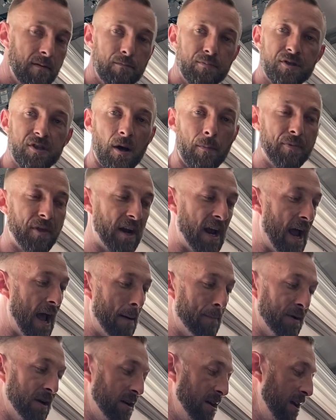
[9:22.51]
something
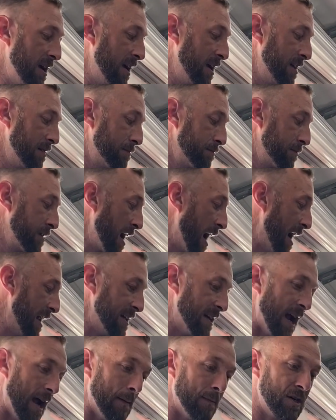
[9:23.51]
happened, it
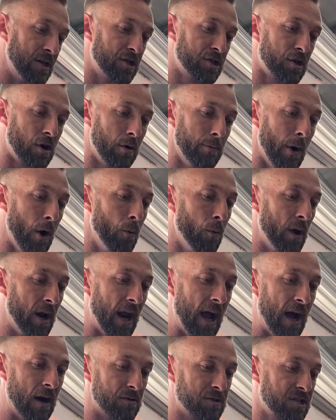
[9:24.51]
got damaged, turbo went
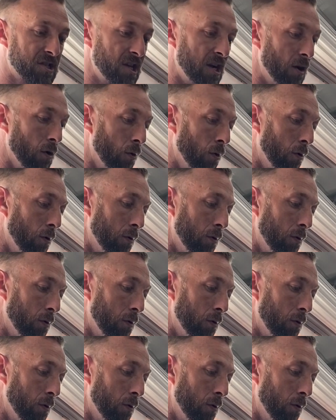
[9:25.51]
out, sent